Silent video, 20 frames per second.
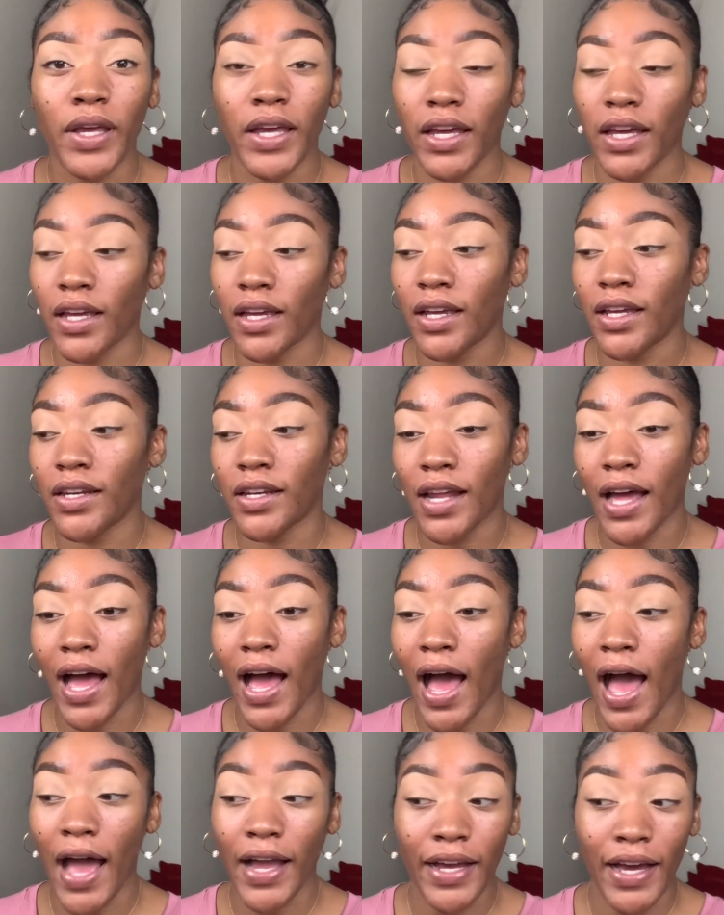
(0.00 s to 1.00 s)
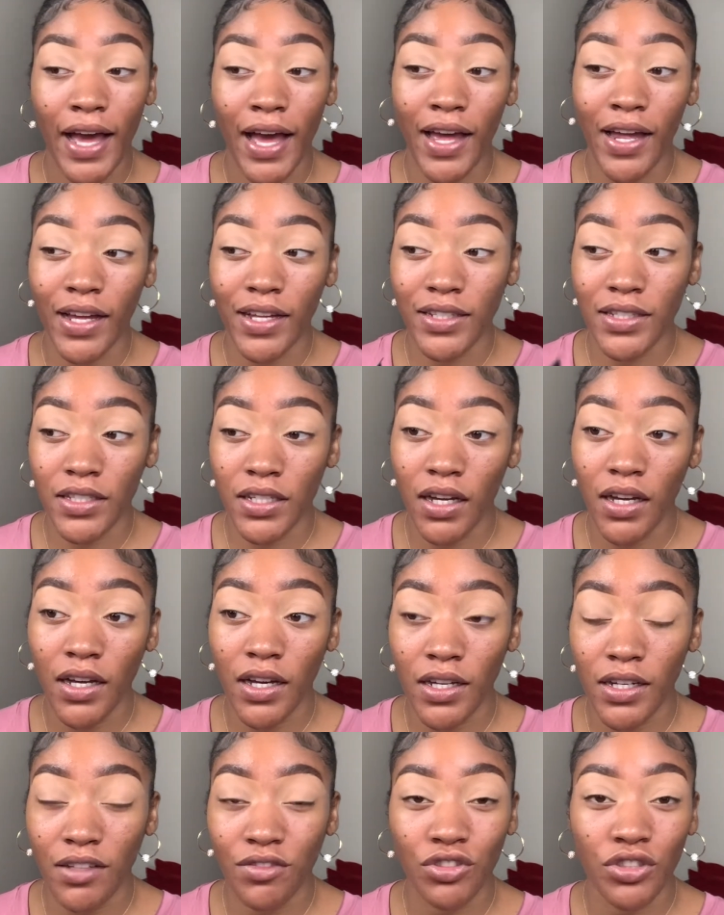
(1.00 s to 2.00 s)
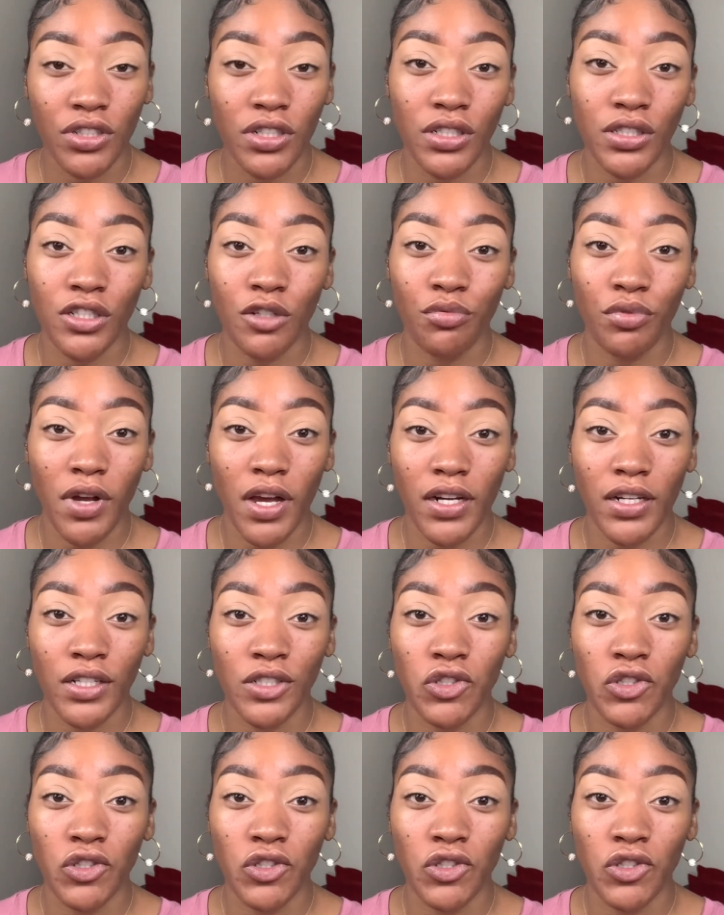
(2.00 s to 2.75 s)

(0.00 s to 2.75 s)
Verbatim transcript: And I got a ton of drugstore products.